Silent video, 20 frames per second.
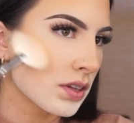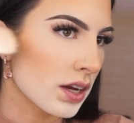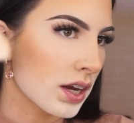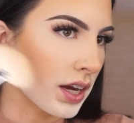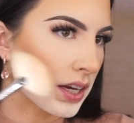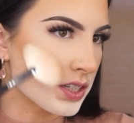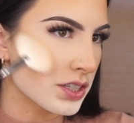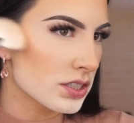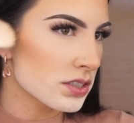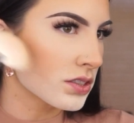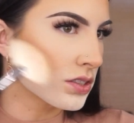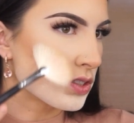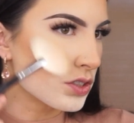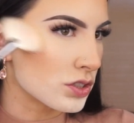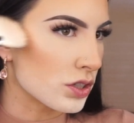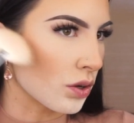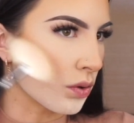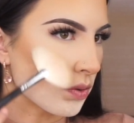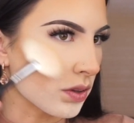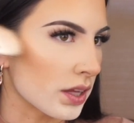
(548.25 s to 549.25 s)
I just
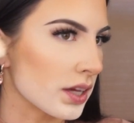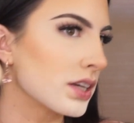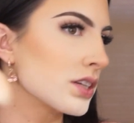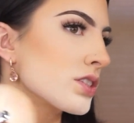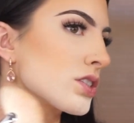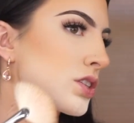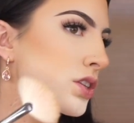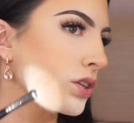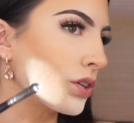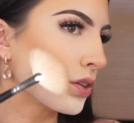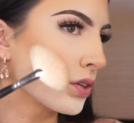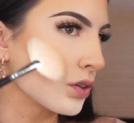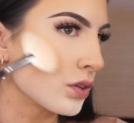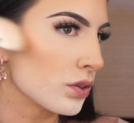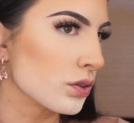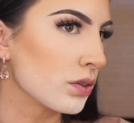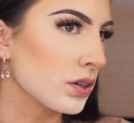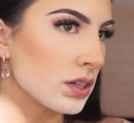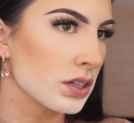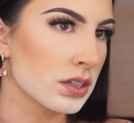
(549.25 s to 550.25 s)
don't like
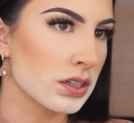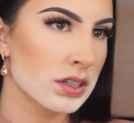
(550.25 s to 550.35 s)
to